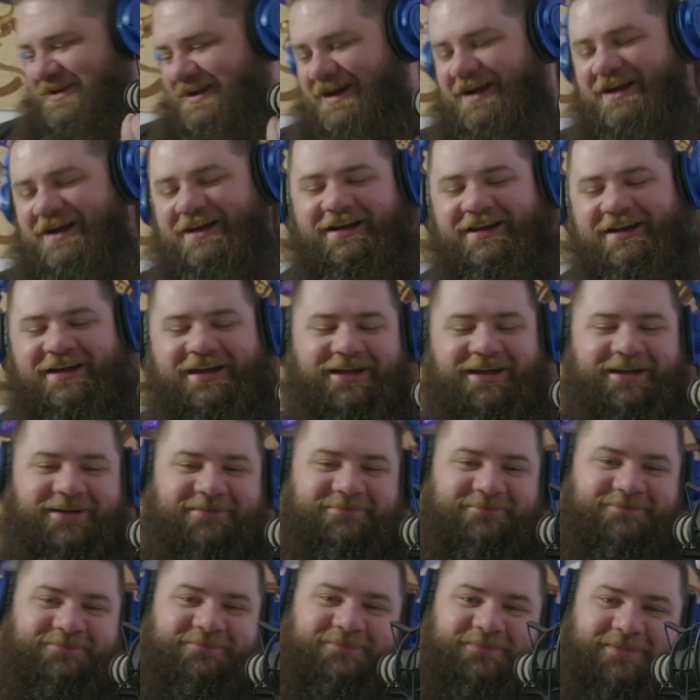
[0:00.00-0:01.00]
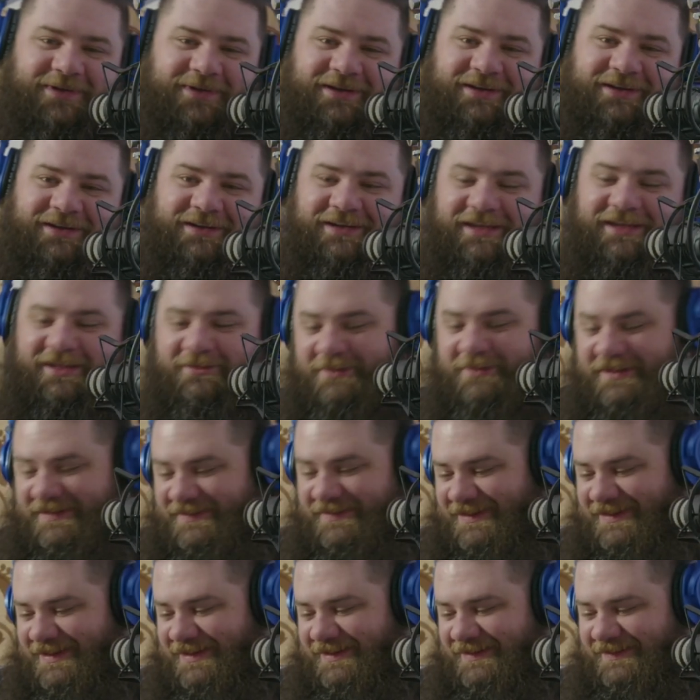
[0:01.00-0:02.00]
um, anyways,
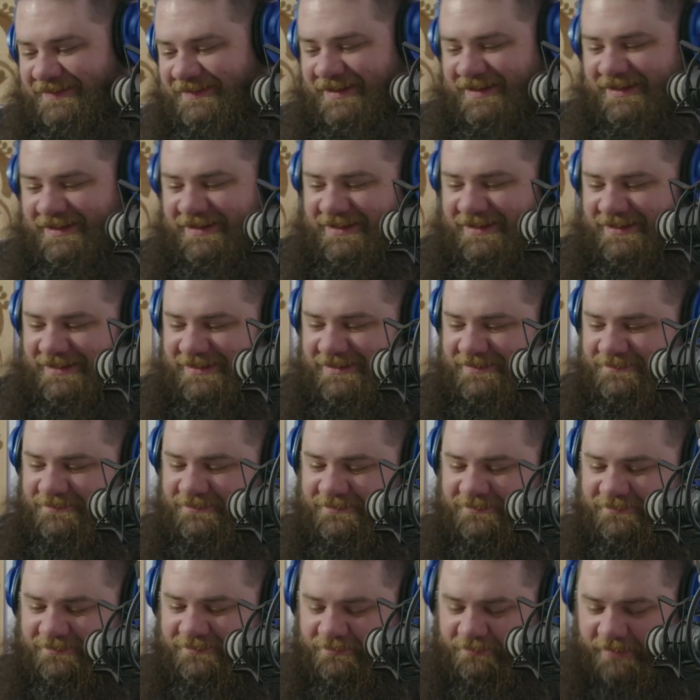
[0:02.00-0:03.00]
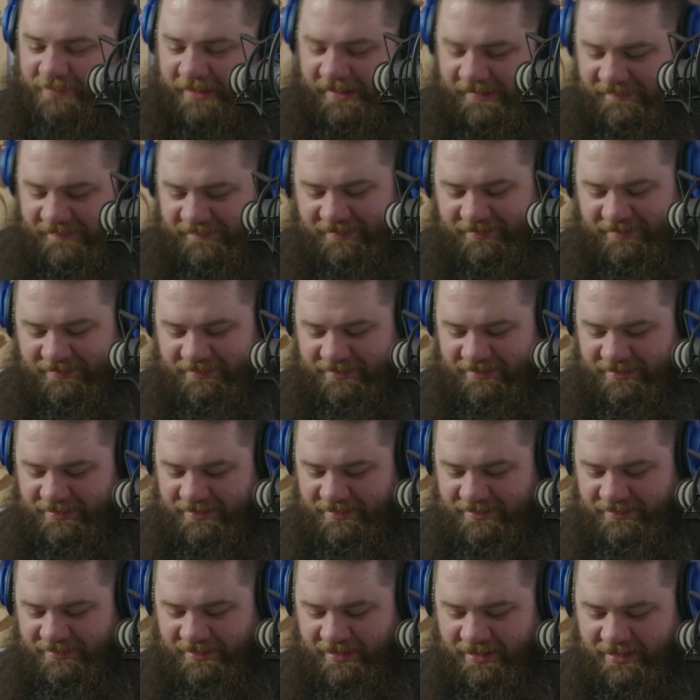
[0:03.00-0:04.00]
guys, uh,
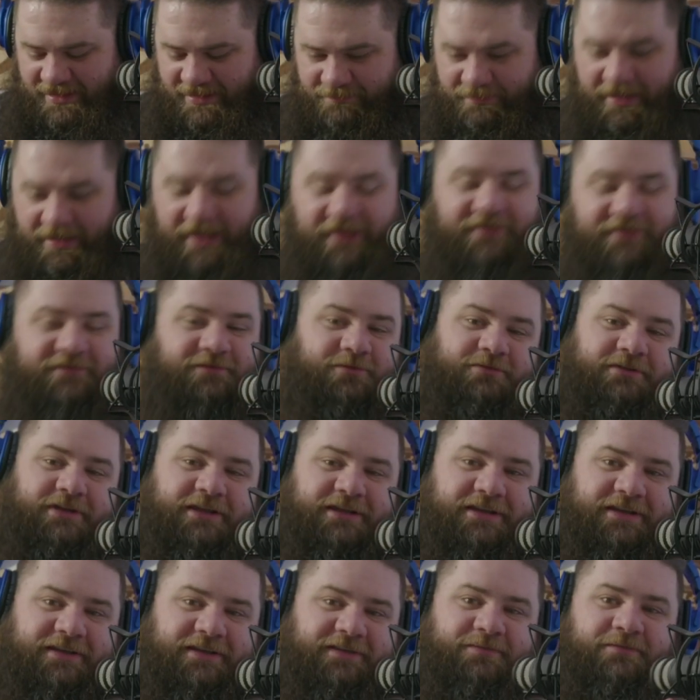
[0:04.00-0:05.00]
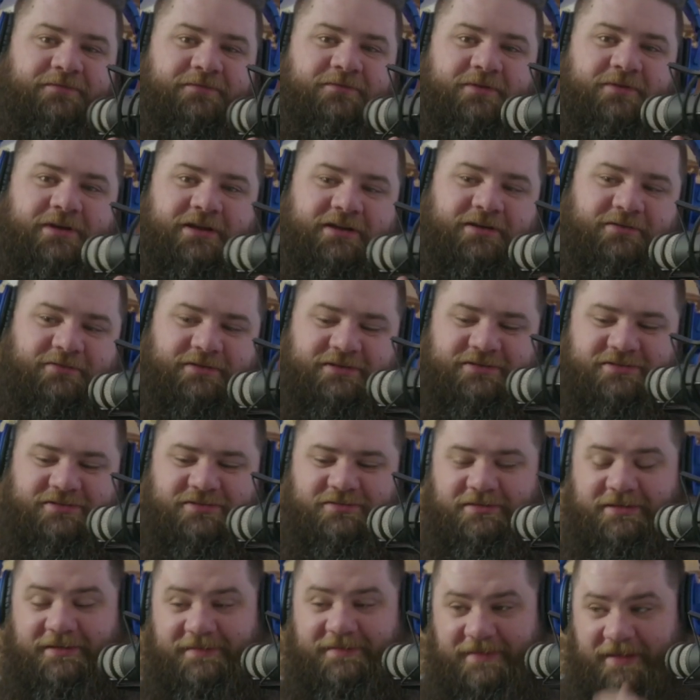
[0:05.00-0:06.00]
basically, uh, backstory, I guess, before I go into
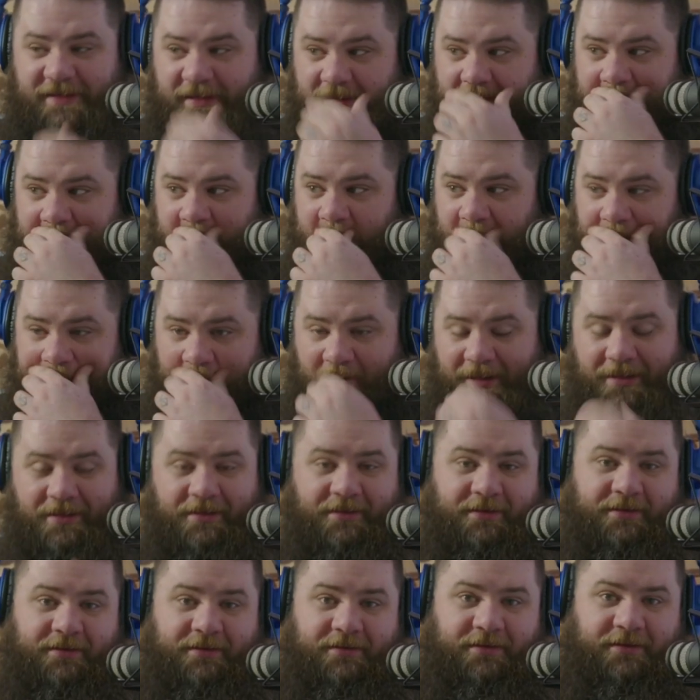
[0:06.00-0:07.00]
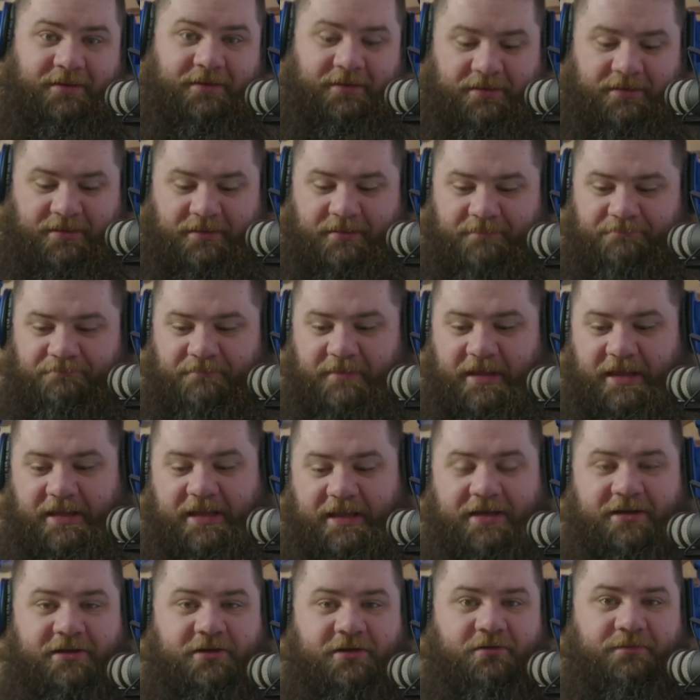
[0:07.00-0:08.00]
it exactly. I
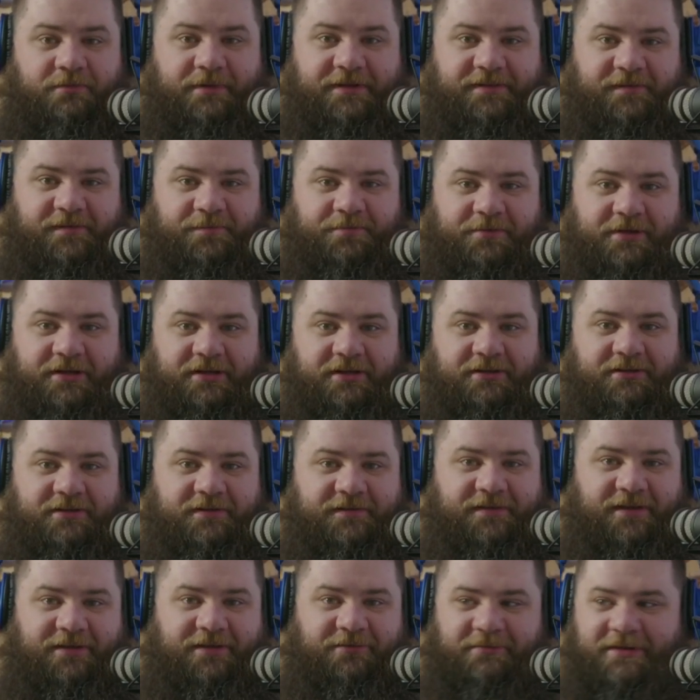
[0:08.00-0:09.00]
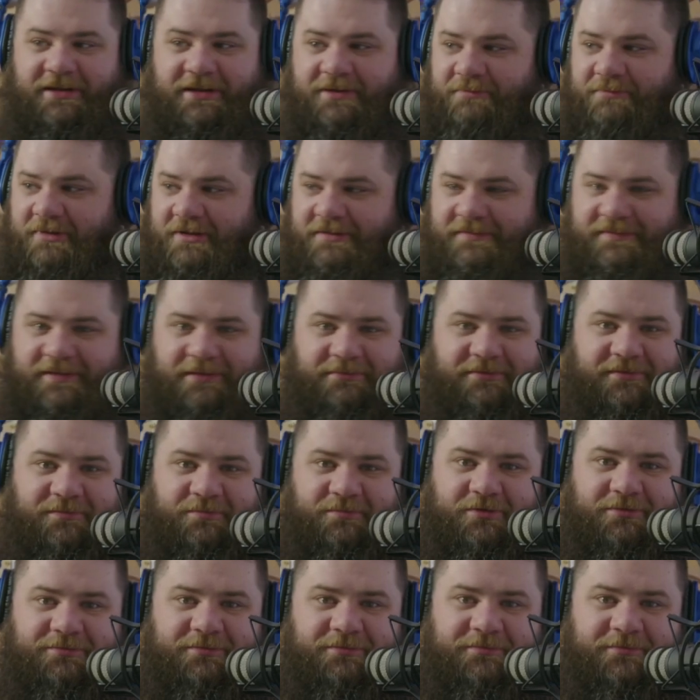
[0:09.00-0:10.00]
kind of knew about this product because I'd read Paul Stamets'
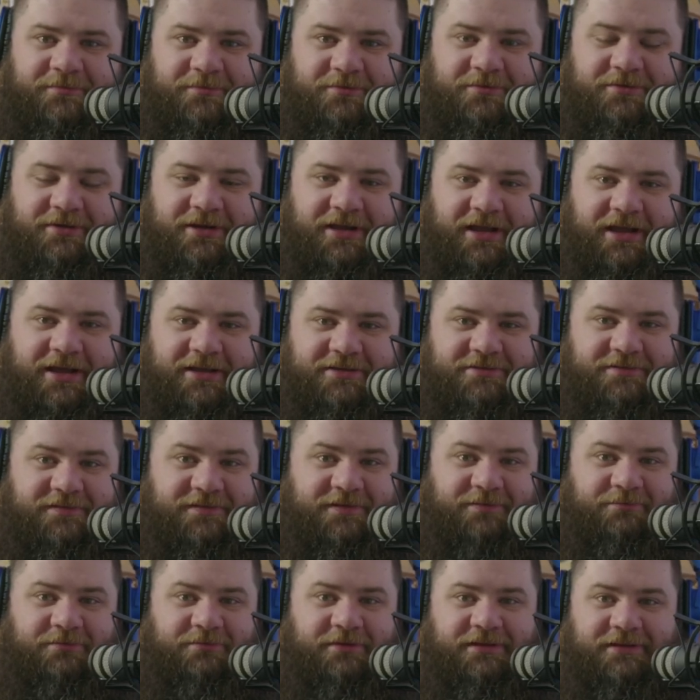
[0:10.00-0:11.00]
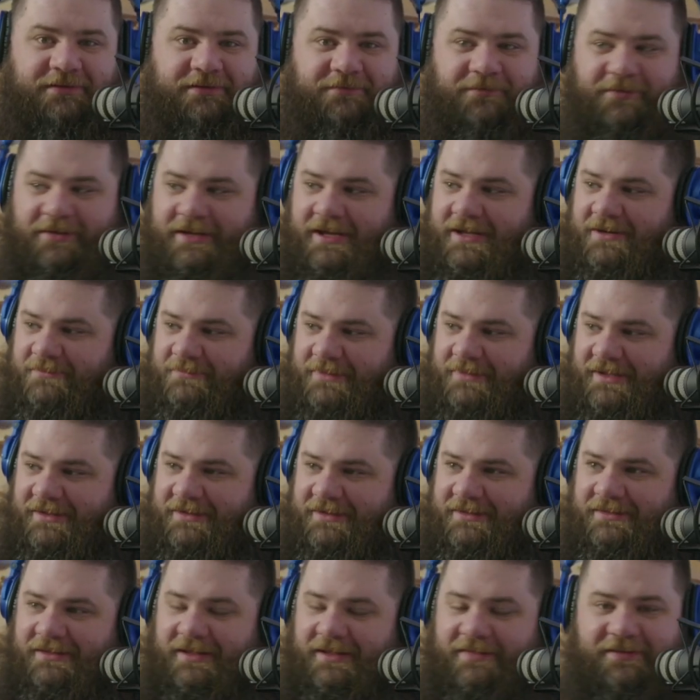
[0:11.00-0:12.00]
book before. I just completely forgot about
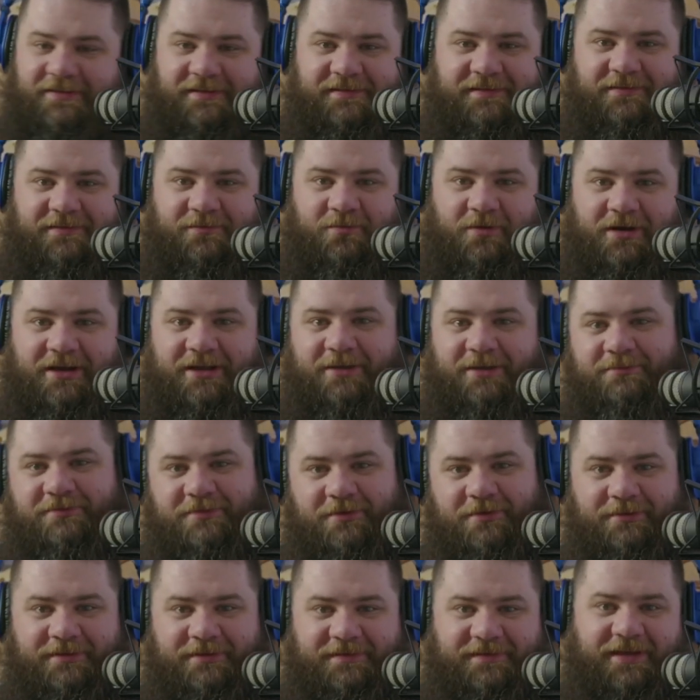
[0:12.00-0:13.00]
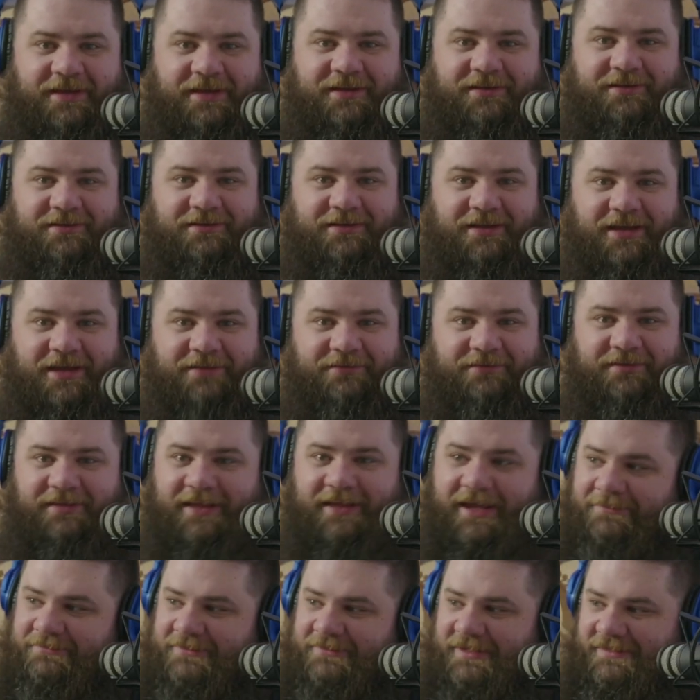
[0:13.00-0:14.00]
it. And this is why I'm so excited to have a
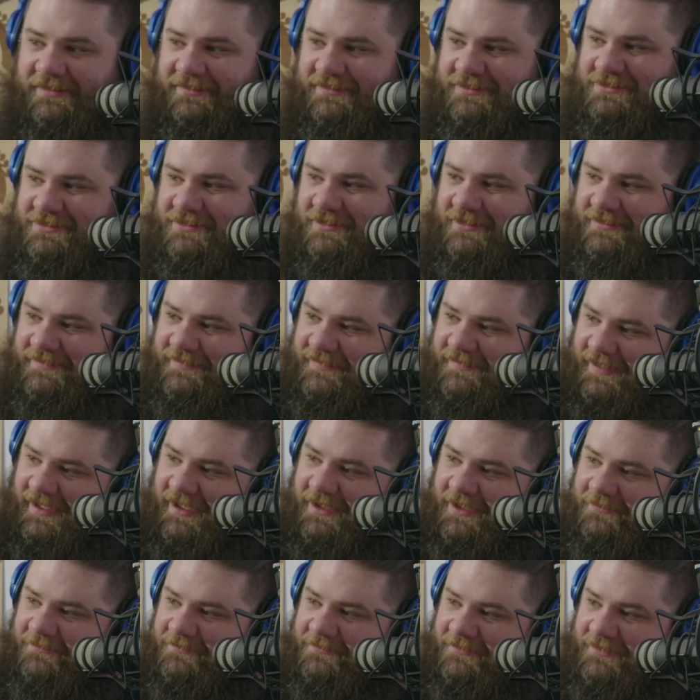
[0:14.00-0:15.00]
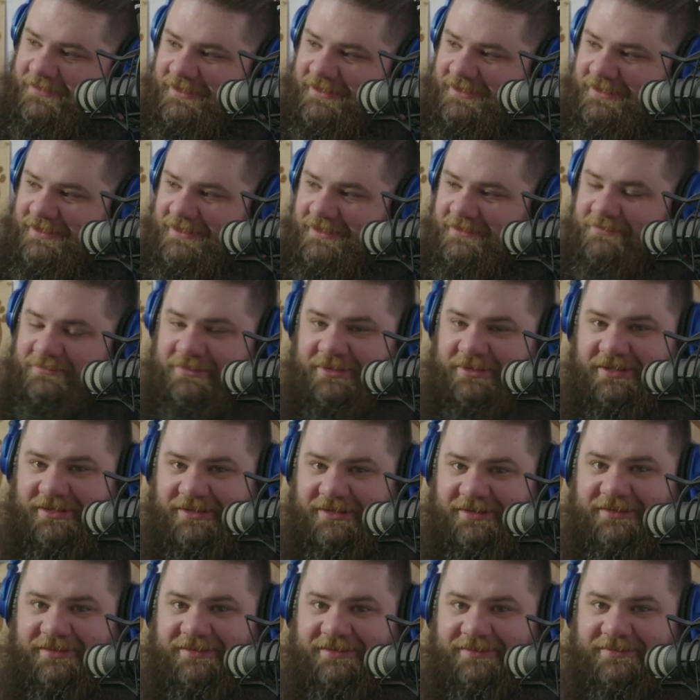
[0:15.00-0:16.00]
lab technician on staff
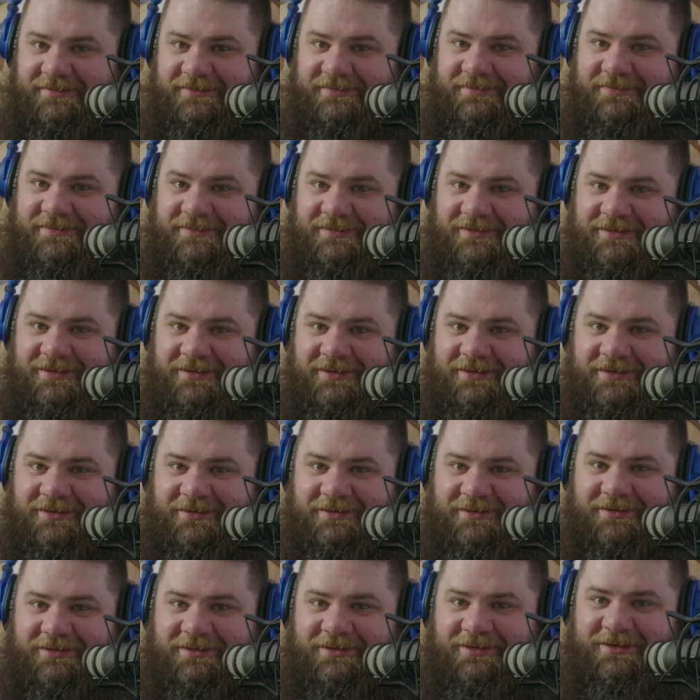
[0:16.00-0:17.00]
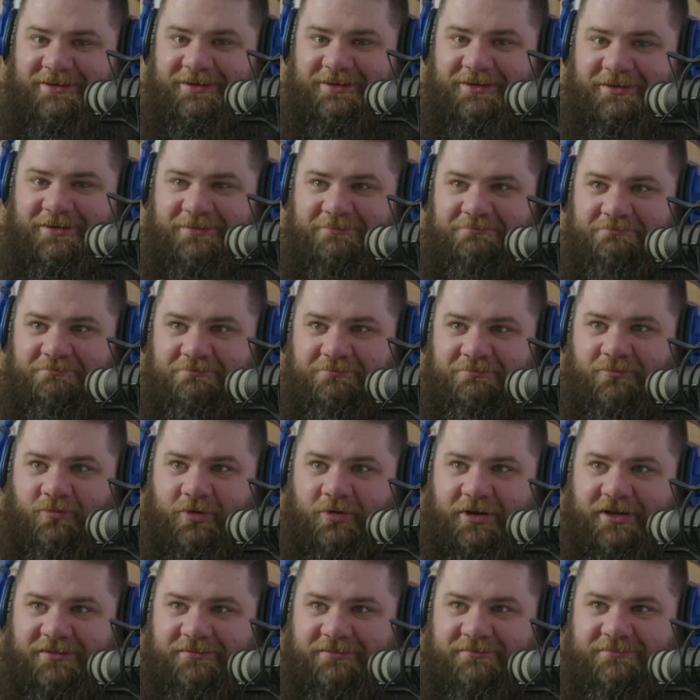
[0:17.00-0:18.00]
because,
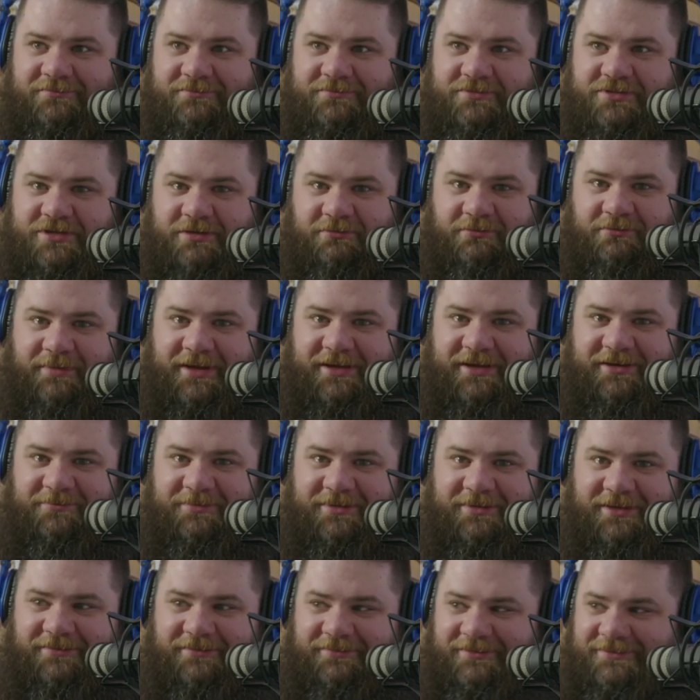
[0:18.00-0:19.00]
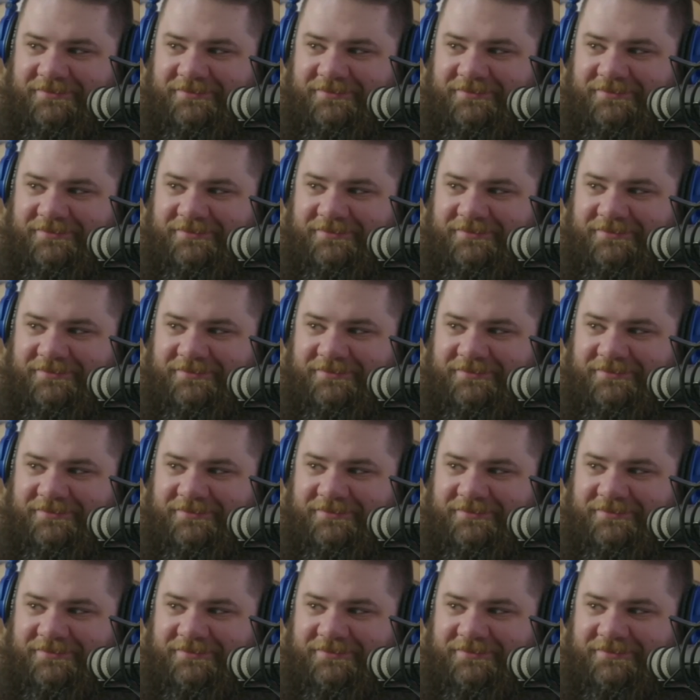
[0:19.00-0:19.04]
well, she reminded me of it.